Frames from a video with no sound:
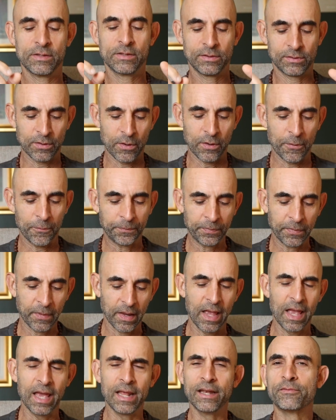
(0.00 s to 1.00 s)
So,
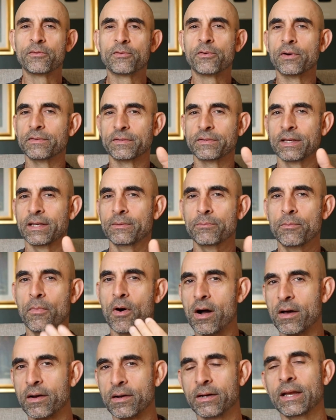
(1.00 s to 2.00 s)
and of course, in
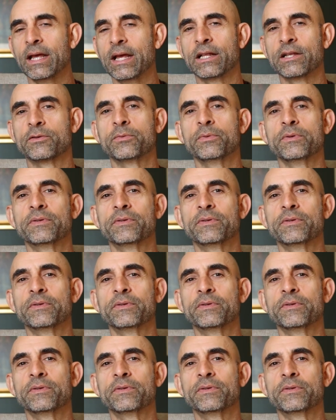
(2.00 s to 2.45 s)
modern English,